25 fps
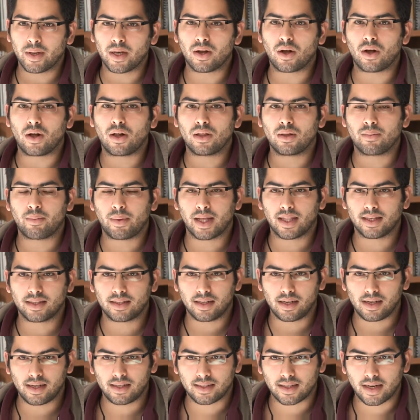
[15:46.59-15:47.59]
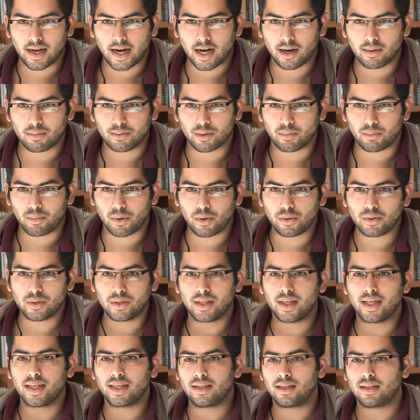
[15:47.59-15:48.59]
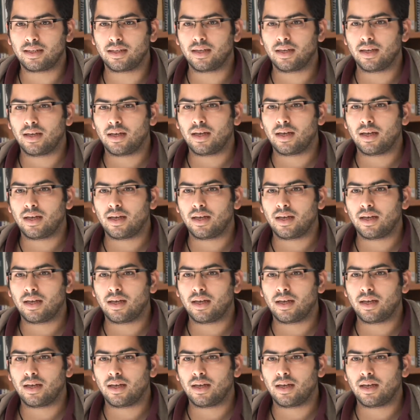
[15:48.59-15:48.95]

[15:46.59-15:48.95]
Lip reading: all the Palestinians and Arabs opposed it,